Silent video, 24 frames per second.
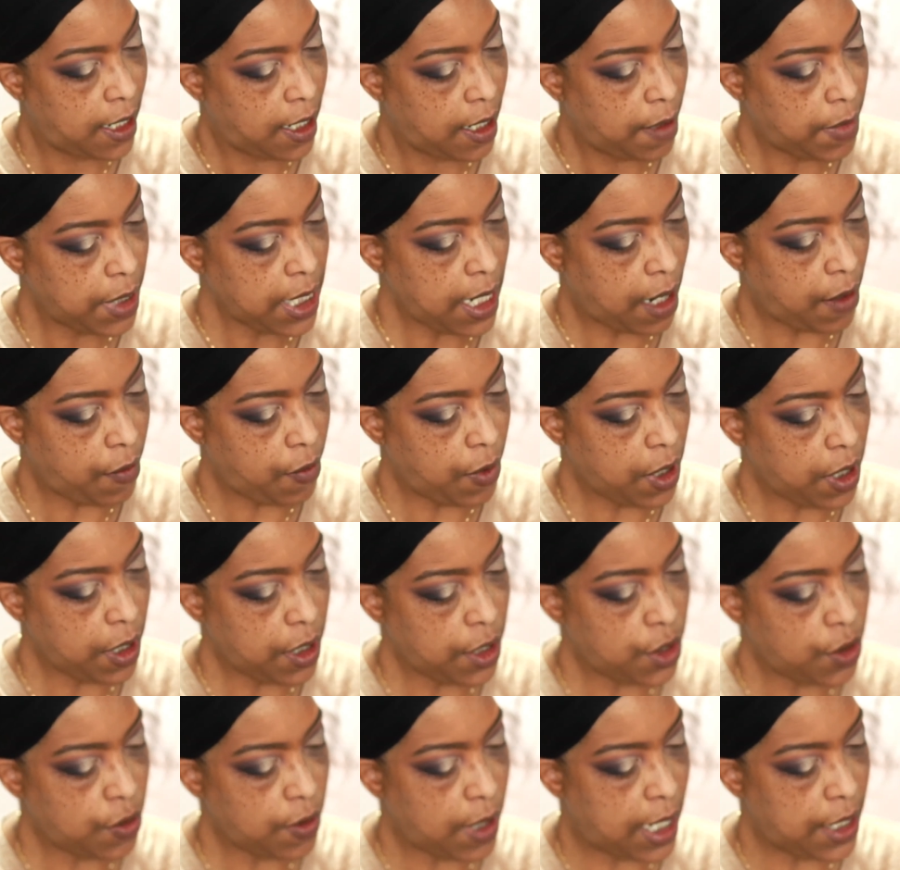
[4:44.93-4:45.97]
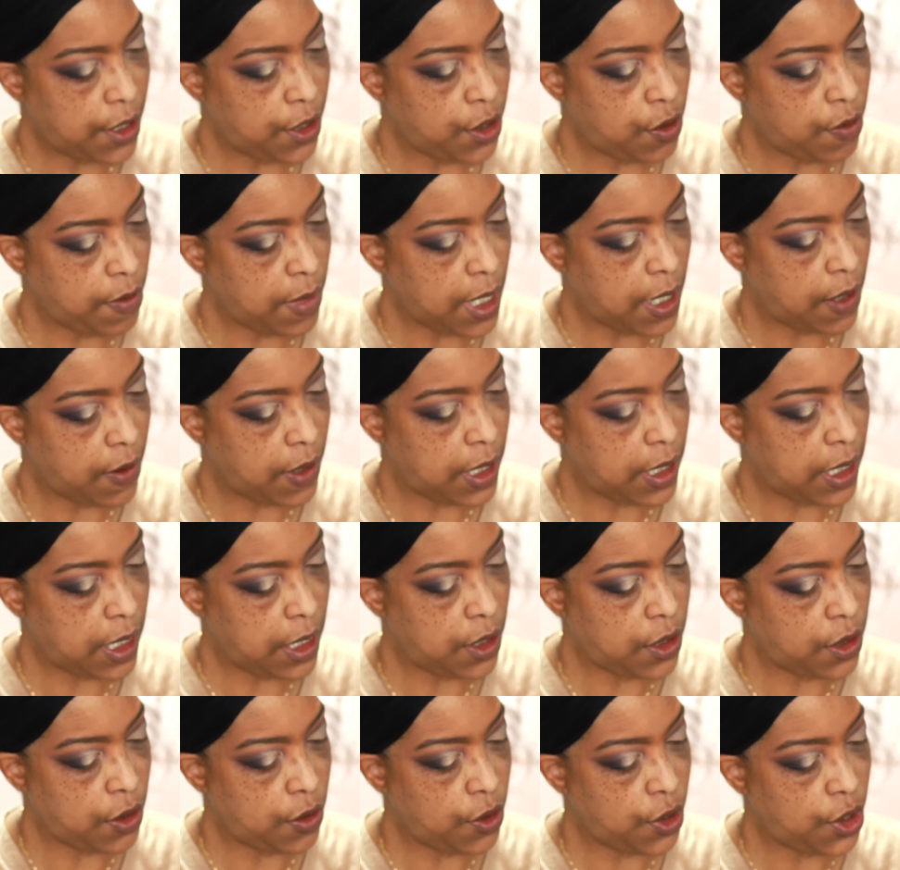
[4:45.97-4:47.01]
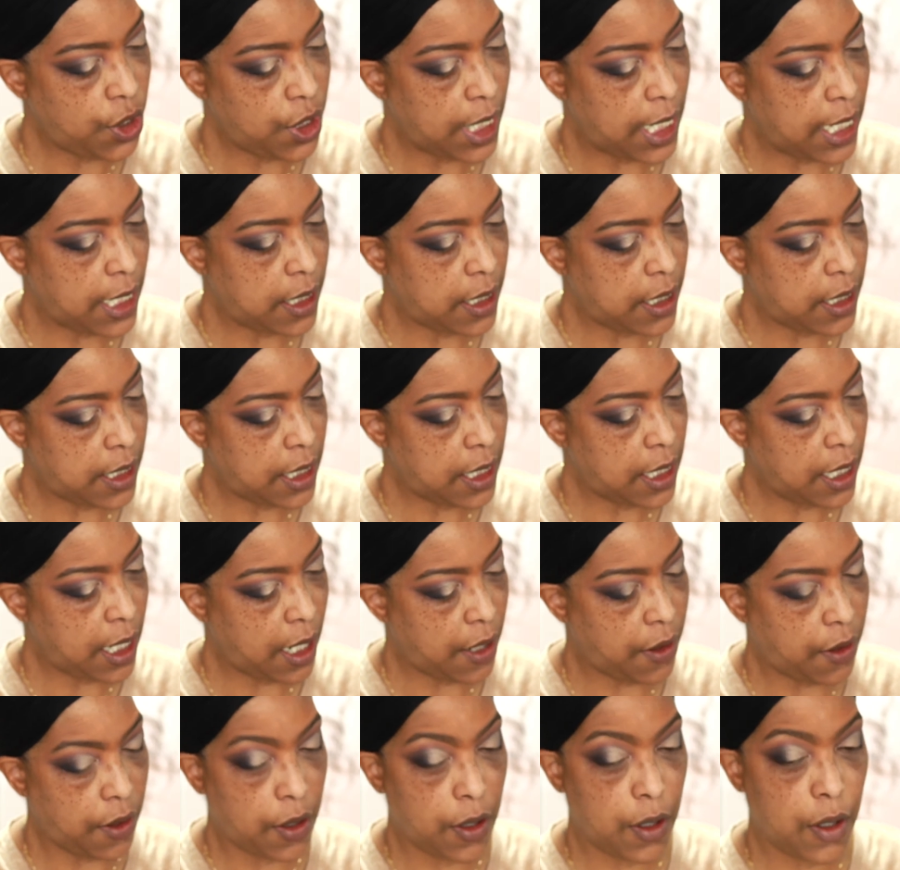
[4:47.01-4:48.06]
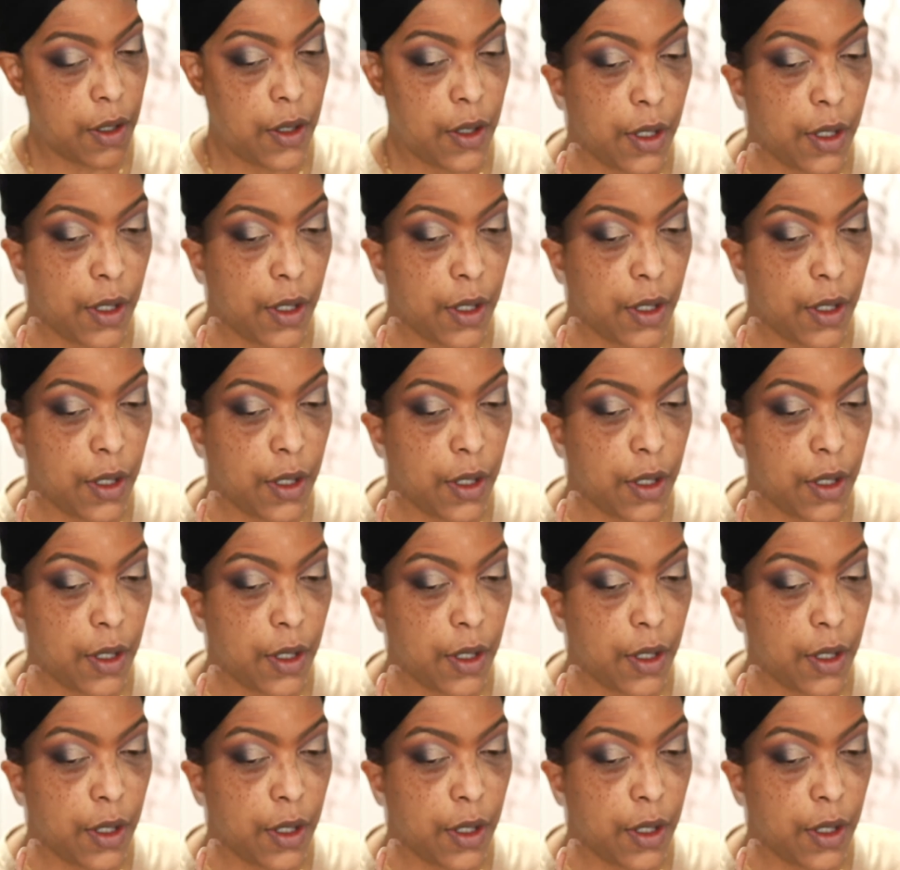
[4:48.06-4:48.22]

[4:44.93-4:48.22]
But yeah, we're going to try to marry these two shades together.